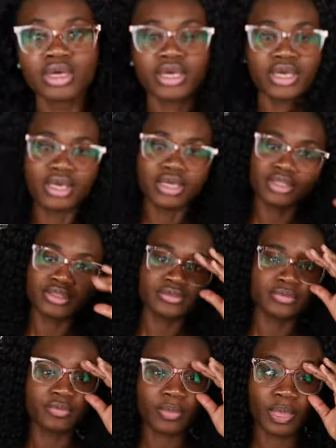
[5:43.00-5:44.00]
And
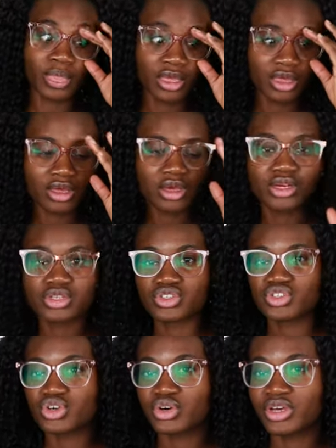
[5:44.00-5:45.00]

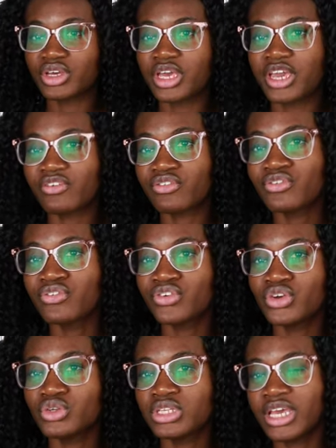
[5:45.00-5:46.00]
so every
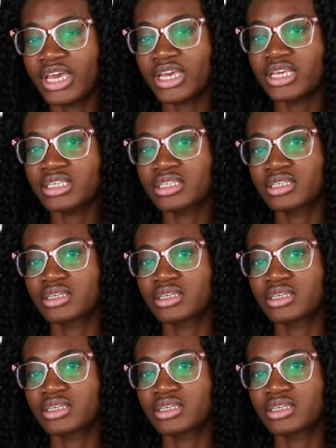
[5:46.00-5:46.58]
few days